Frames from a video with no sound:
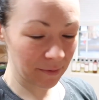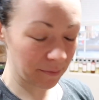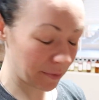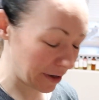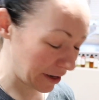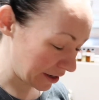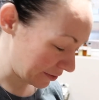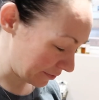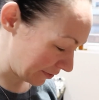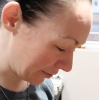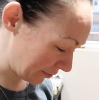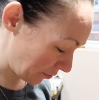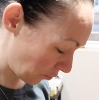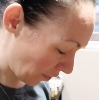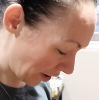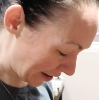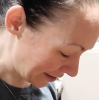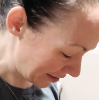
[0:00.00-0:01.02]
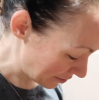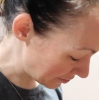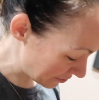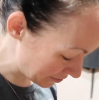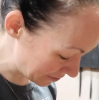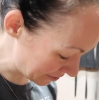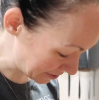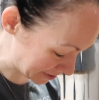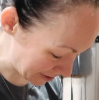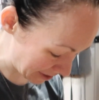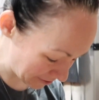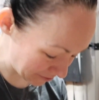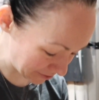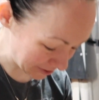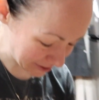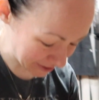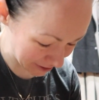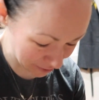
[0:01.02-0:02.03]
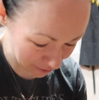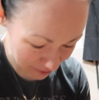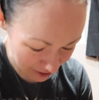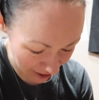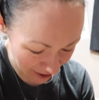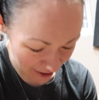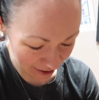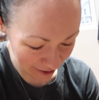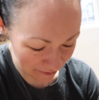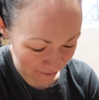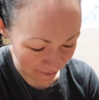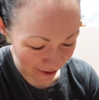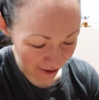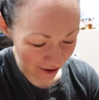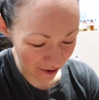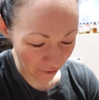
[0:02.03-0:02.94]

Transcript: But anyway, why do you do this every single time?